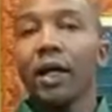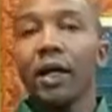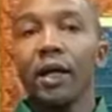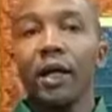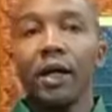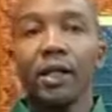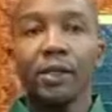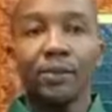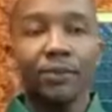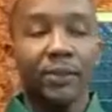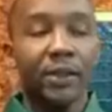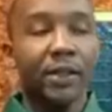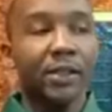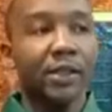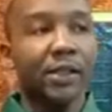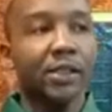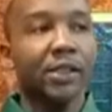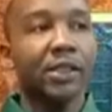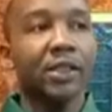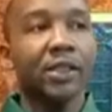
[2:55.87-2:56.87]

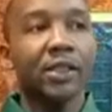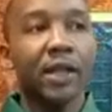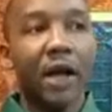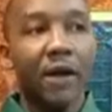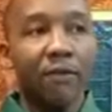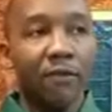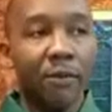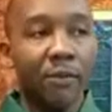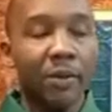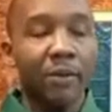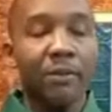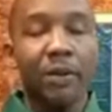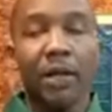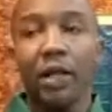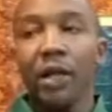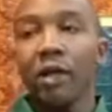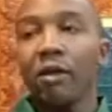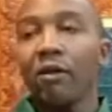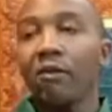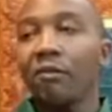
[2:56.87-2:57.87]
expresses this right from the
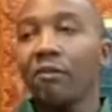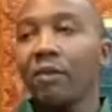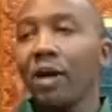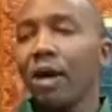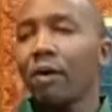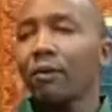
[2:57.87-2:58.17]
beginning of Mark.